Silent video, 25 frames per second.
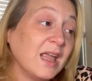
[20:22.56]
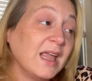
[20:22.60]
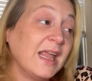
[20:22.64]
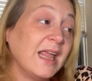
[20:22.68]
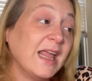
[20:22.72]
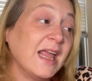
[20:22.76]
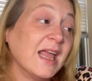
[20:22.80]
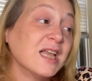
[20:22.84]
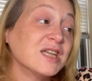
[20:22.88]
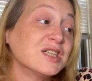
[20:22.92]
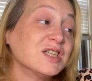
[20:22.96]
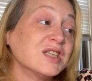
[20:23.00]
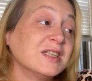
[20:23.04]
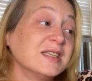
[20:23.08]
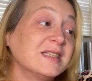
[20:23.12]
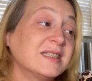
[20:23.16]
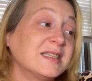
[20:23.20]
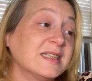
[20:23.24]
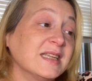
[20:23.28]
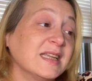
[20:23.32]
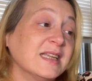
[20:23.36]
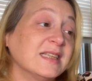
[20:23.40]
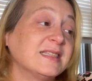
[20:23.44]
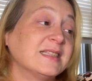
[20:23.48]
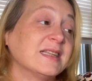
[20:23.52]
Angela
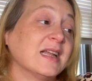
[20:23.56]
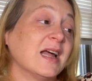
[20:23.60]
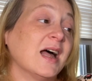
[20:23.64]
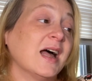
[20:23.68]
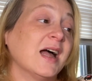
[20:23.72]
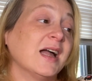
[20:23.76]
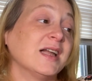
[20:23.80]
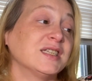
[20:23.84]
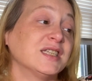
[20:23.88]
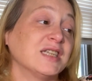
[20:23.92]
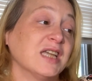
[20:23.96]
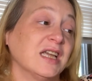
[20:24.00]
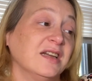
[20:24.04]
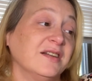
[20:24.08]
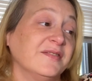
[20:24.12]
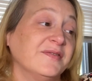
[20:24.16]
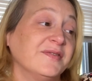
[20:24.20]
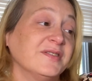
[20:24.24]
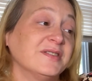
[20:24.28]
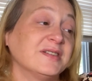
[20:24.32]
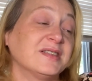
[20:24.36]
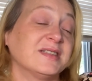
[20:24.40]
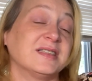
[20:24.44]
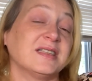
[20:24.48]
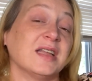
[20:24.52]
sits on
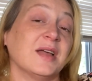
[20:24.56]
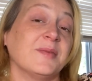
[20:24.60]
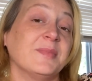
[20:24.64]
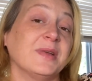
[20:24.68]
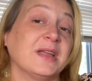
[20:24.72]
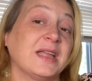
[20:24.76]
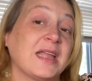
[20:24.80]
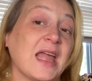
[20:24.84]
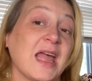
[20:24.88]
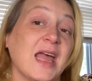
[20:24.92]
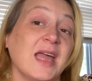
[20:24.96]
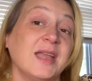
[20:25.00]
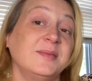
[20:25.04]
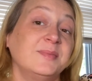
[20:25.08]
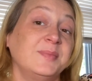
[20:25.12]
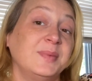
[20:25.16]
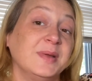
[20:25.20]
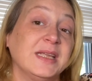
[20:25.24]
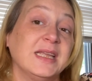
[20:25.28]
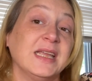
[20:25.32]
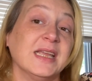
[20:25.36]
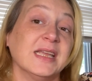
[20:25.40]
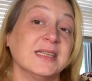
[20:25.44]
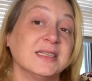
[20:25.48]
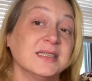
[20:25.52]
Jennifer's stomach and
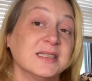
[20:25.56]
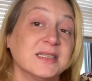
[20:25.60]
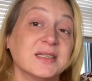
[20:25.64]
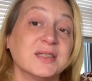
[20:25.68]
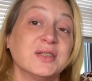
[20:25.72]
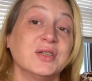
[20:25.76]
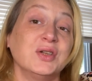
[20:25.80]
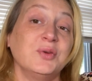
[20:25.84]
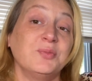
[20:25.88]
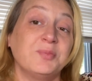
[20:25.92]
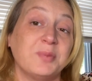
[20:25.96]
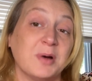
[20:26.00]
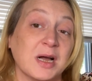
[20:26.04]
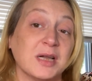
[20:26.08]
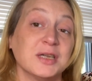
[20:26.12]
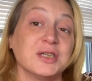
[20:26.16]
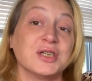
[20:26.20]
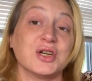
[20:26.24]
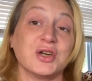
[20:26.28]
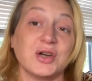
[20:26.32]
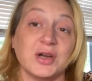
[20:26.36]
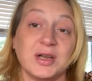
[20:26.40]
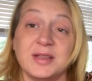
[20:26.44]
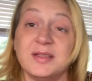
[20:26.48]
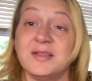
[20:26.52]
begins to
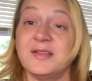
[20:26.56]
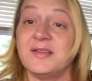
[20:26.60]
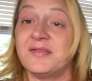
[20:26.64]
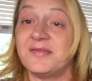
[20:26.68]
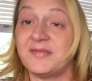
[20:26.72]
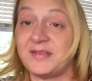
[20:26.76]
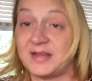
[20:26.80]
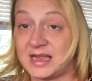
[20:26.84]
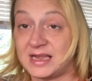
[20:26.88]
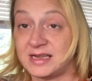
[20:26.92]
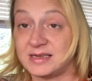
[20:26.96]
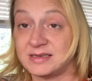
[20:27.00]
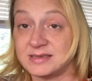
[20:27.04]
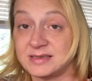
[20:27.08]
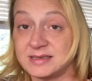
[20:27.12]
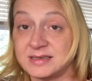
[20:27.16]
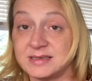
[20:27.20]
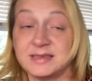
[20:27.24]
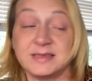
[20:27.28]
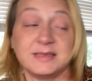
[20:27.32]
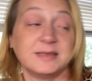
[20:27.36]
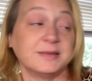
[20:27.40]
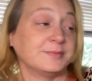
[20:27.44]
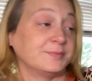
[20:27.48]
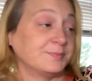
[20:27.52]
punch her in the
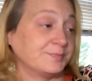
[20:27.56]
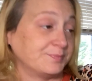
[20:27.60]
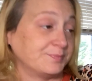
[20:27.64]
face.